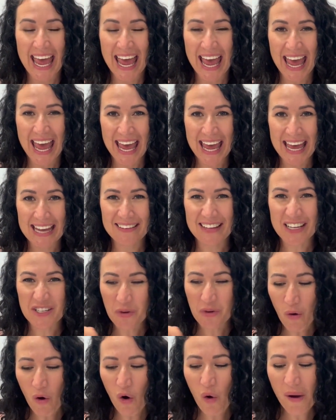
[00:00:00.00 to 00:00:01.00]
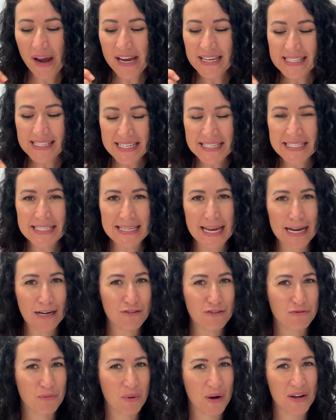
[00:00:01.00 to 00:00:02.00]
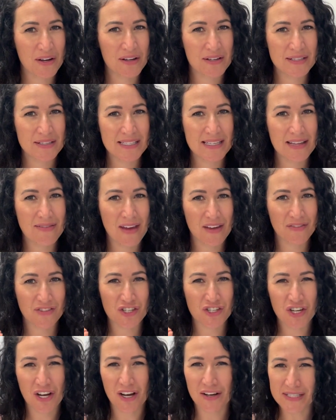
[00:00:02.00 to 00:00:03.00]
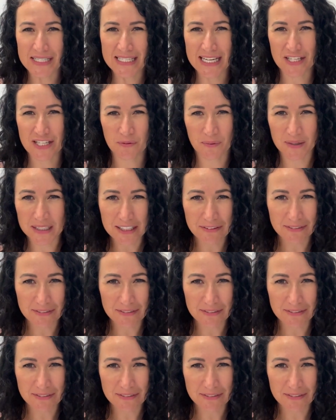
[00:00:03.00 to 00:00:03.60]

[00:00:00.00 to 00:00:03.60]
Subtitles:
and there's always a set of words that the child says really,